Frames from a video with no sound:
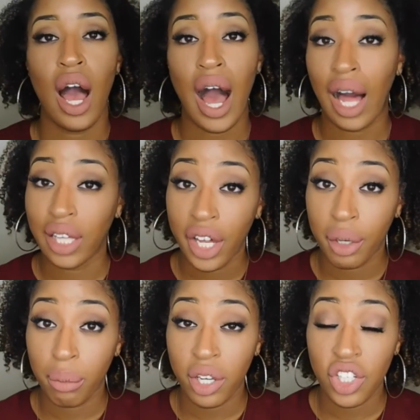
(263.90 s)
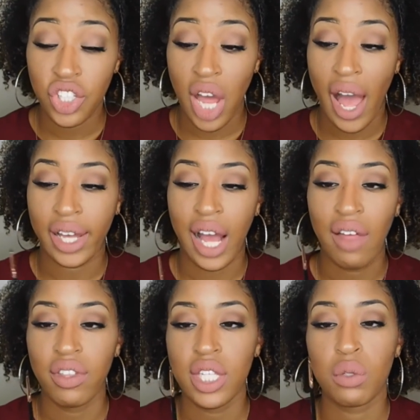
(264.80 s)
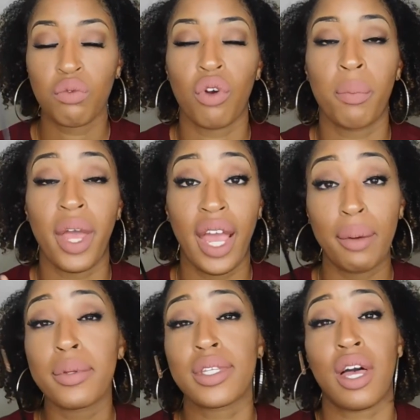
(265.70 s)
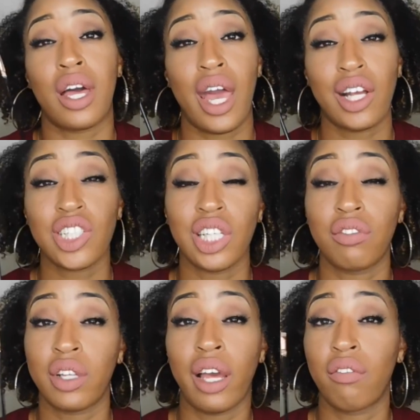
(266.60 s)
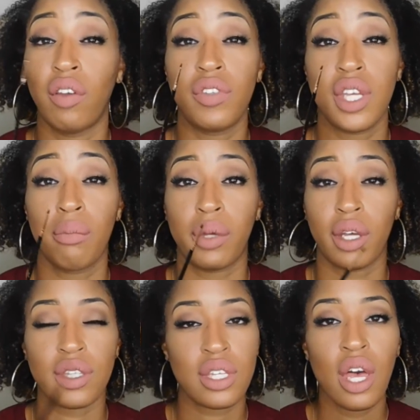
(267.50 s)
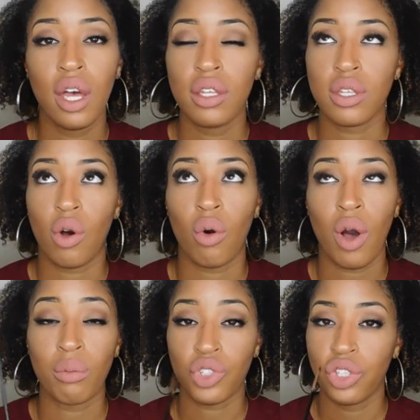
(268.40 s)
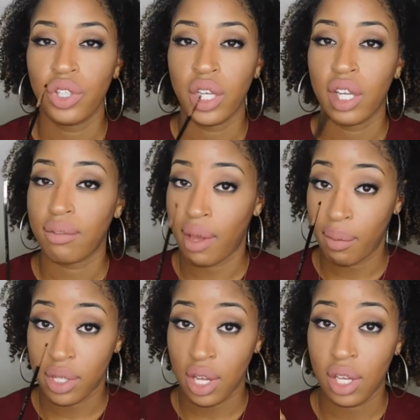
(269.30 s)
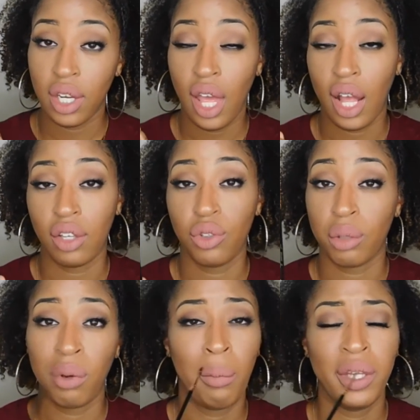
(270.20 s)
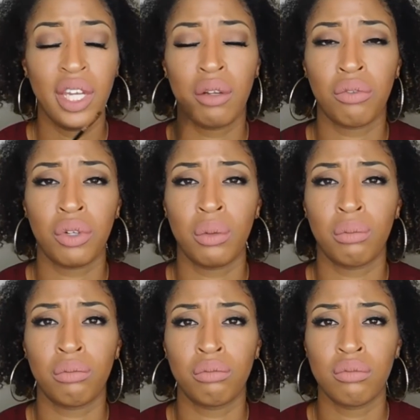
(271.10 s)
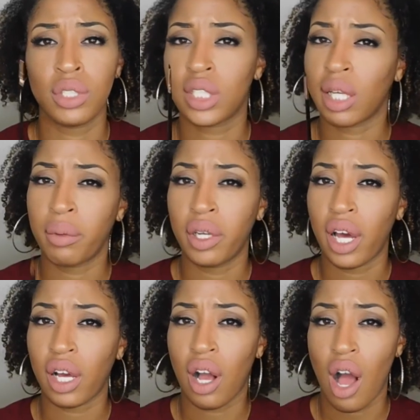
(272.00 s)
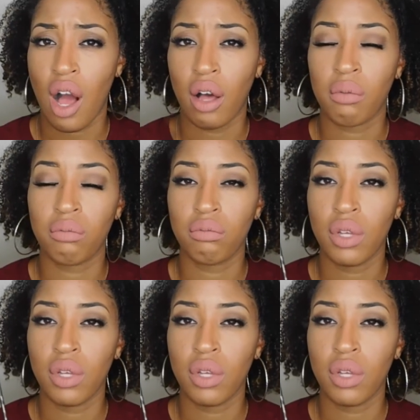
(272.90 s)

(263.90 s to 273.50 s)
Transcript: eyeliner brush. I got this from Amazon actually for like fifteen bucks. So I'm sure you can get it from Amazon, and you can probably get it from Sigma dot com.